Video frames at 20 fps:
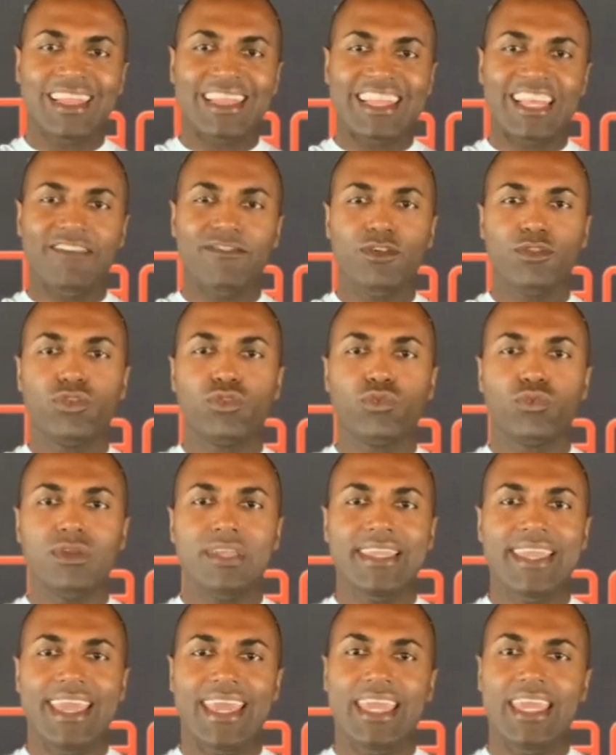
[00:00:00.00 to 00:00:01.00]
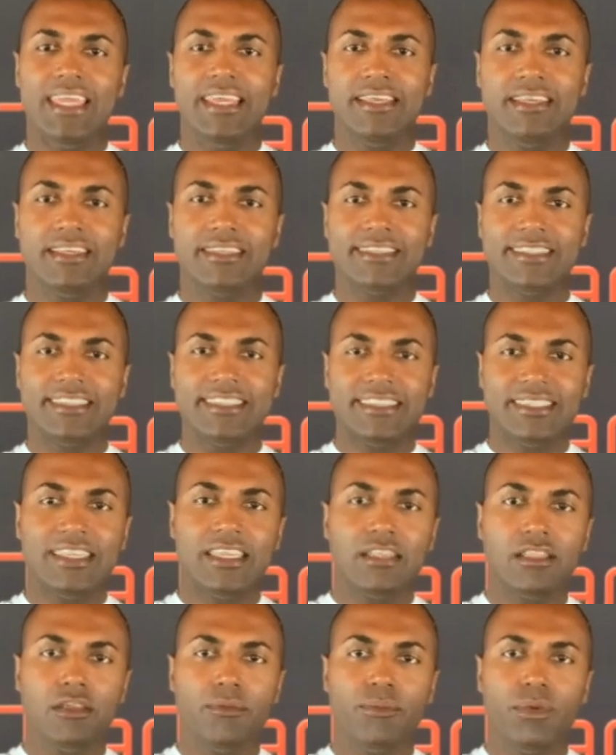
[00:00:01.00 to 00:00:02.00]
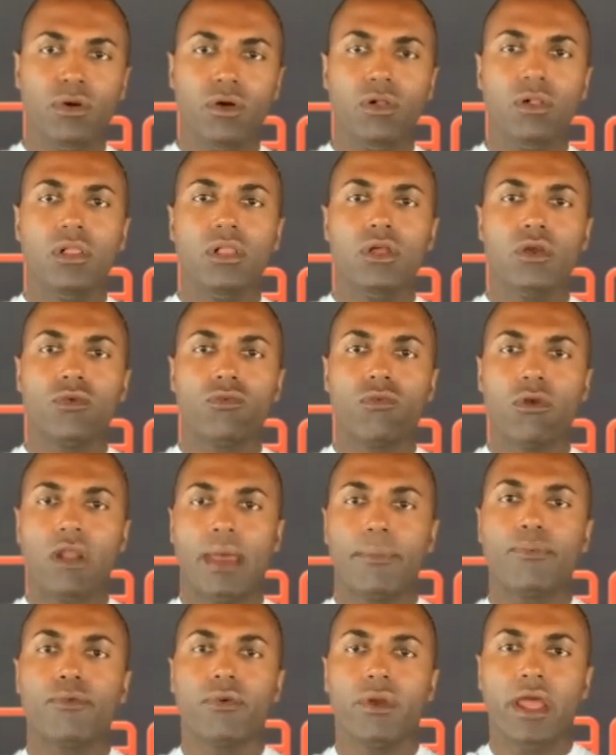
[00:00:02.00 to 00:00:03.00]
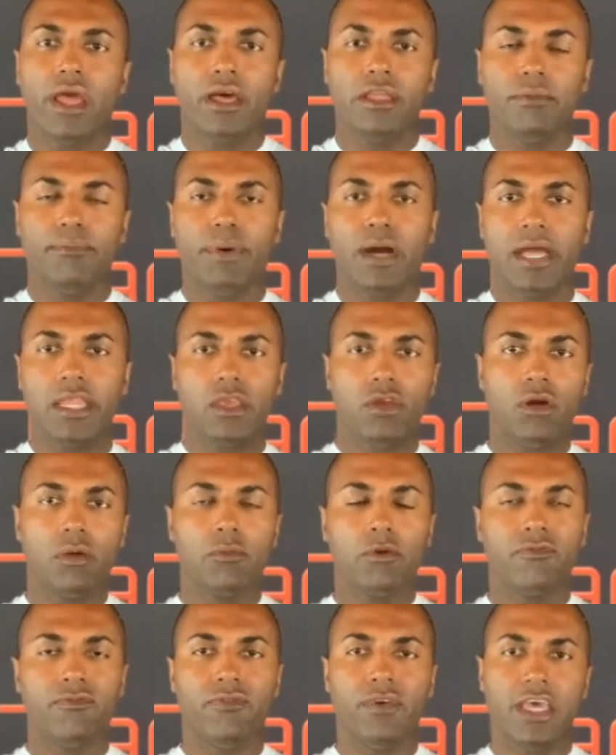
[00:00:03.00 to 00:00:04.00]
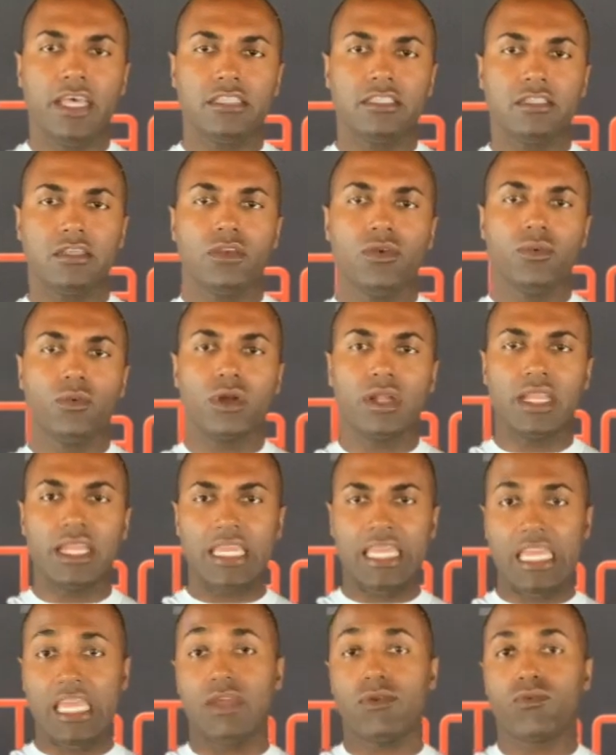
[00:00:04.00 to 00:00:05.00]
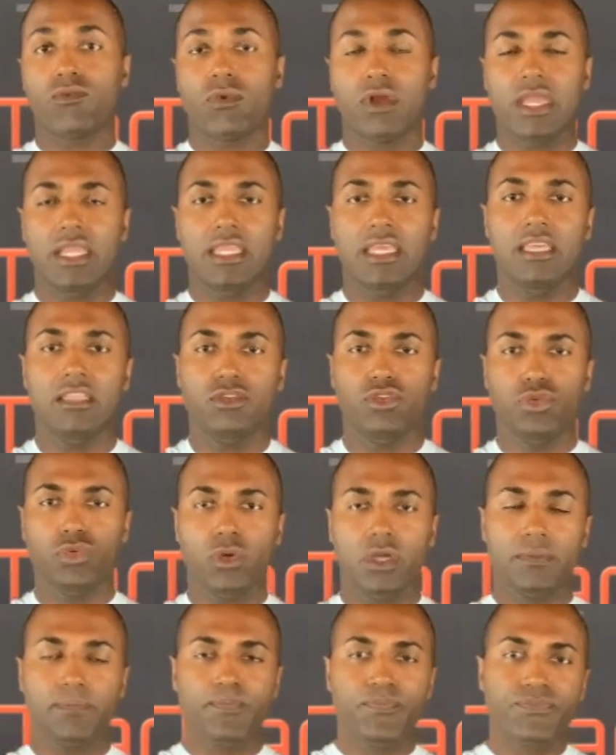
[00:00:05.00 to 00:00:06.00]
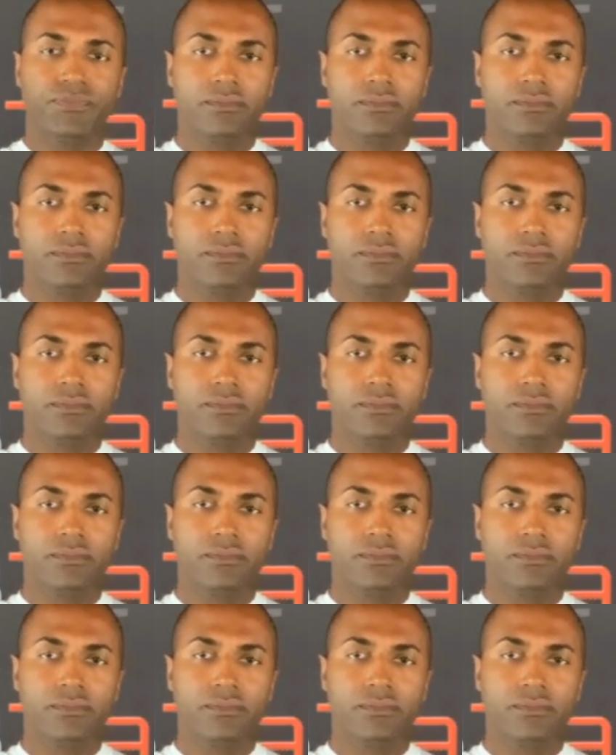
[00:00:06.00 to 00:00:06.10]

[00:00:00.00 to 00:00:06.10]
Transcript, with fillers: Level 3A Concealable Wraparound Body Armor Vest. We're gonna get right into it.